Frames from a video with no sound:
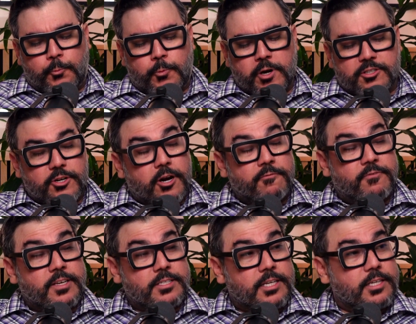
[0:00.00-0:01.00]
return
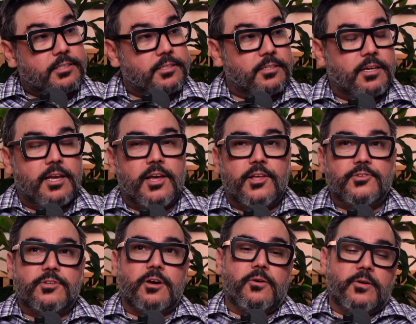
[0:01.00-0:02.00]
visits.
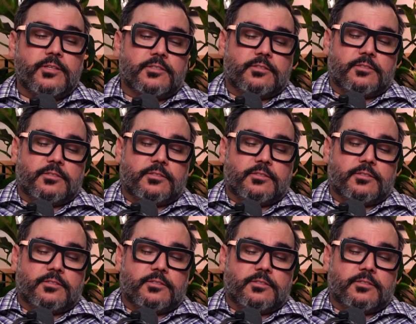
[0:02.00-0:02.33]
So